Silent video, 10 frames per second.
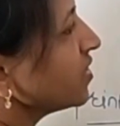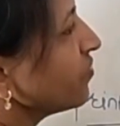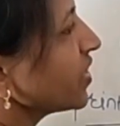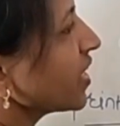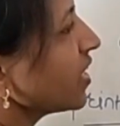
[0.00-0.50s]

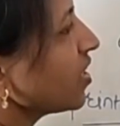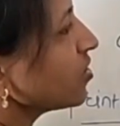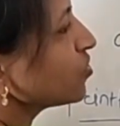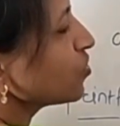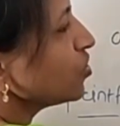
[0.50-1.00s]
We can
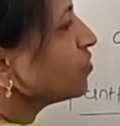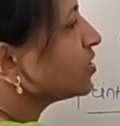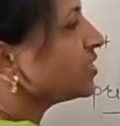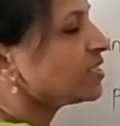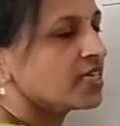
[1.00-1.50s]
also
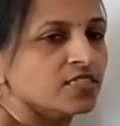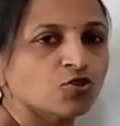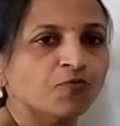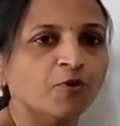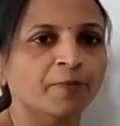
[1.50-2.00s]
use this size
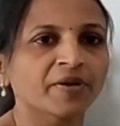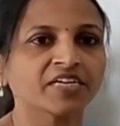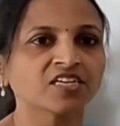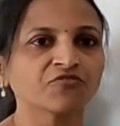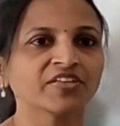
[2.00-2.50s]
of
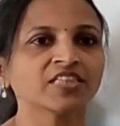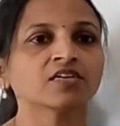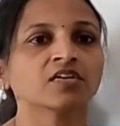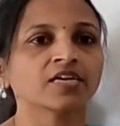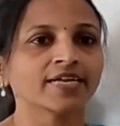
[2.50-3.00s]
operator with
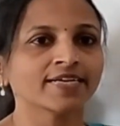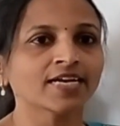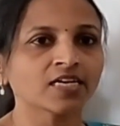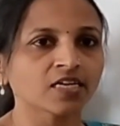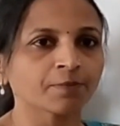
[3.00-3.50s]
data
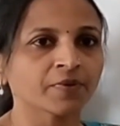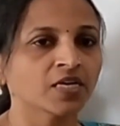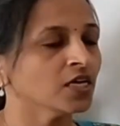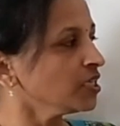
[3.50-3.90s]
type.